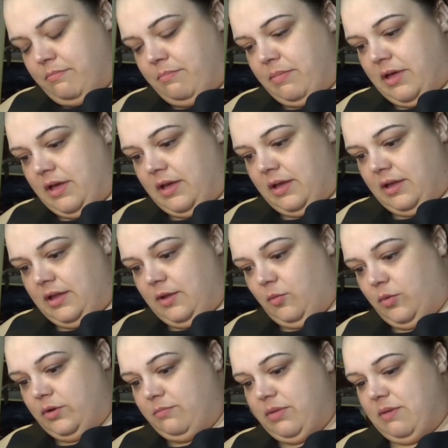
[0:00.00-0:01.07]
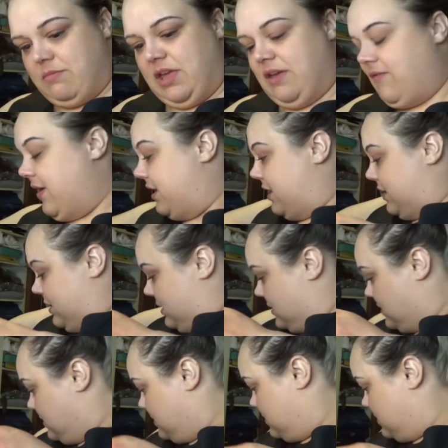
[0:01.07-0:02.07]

But it wouldn't be me if I didn't.